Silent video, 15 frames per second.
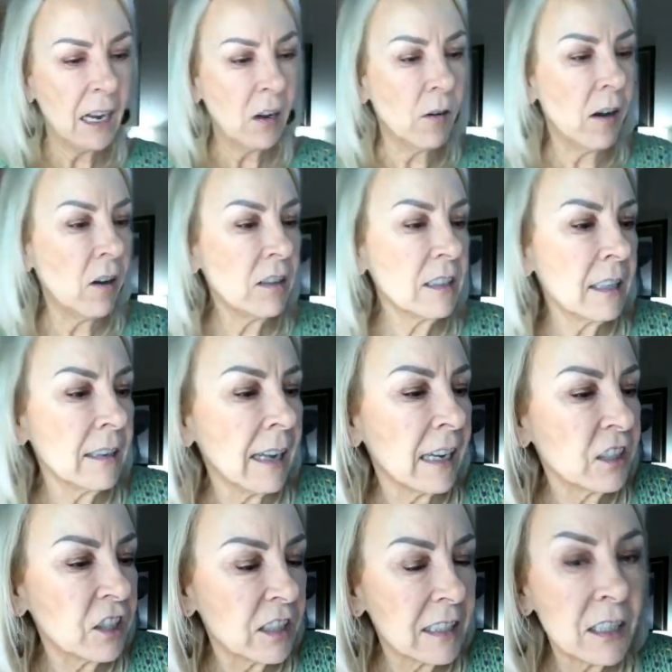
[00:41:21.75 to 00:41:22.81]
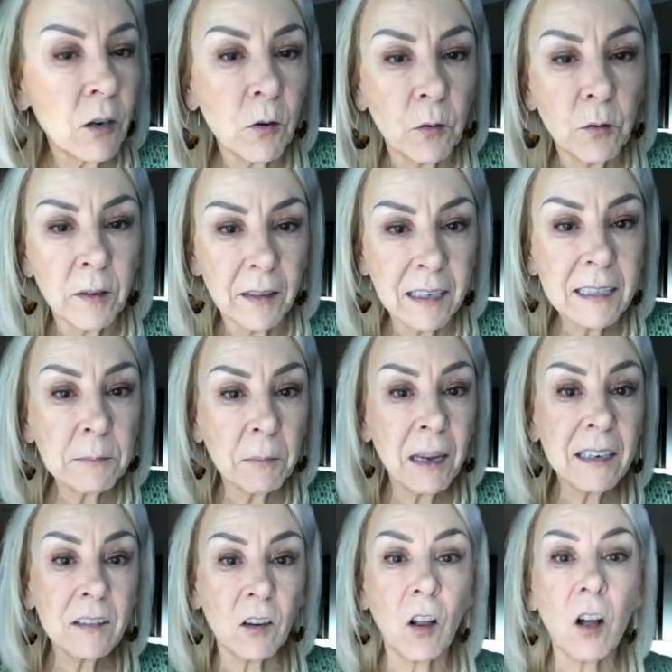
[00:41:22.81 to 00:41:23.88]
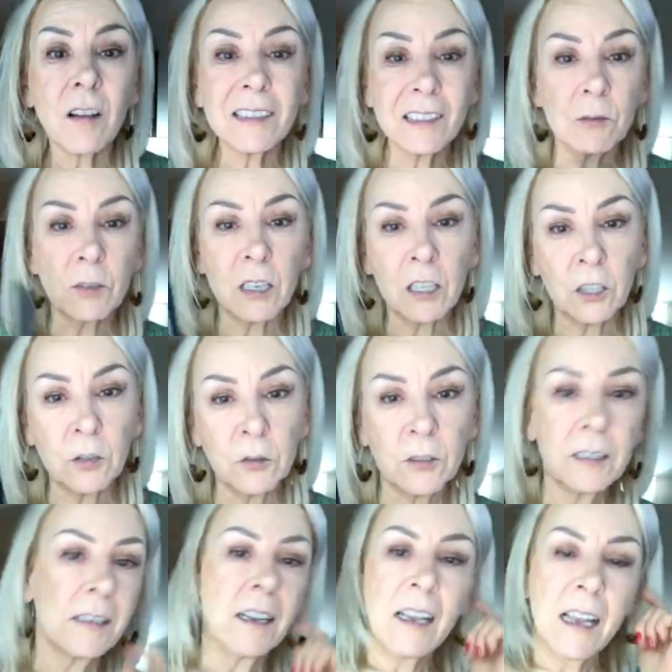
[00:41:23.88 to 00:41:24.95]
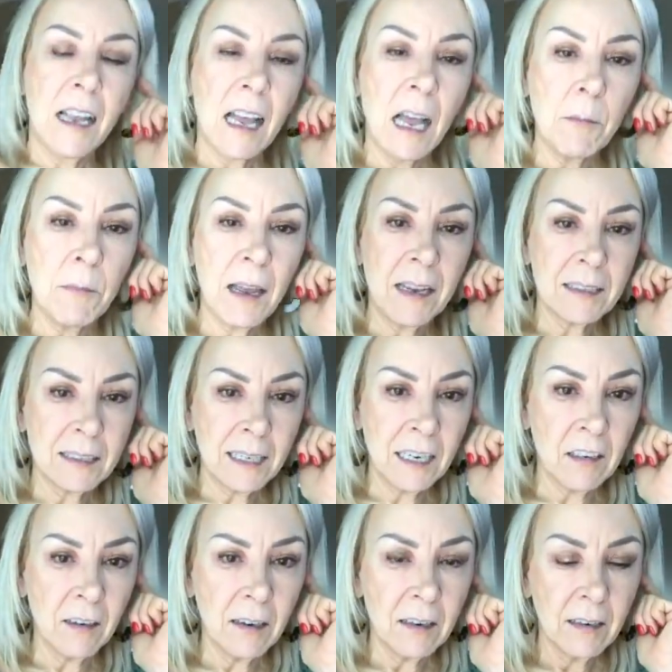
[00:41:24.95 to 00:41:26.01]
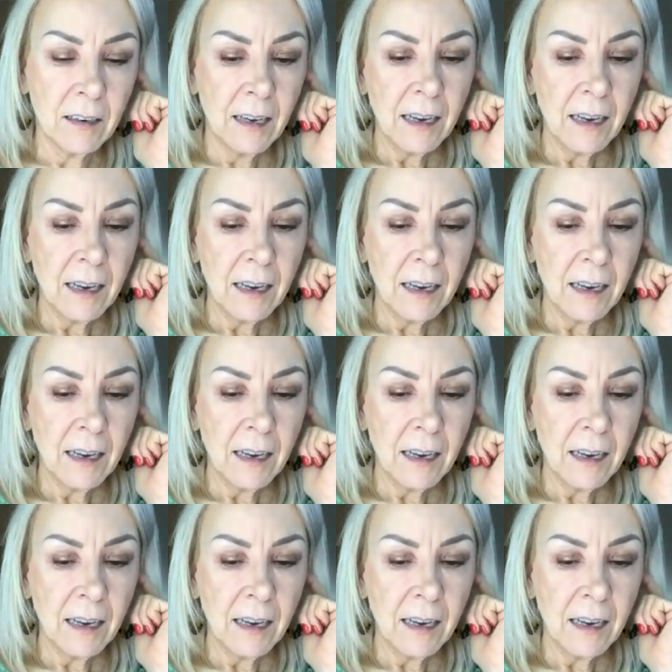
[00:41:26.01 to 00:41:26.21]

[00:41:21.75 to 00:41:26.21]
Now, onto lashes. So, this bundle also includes a mascara.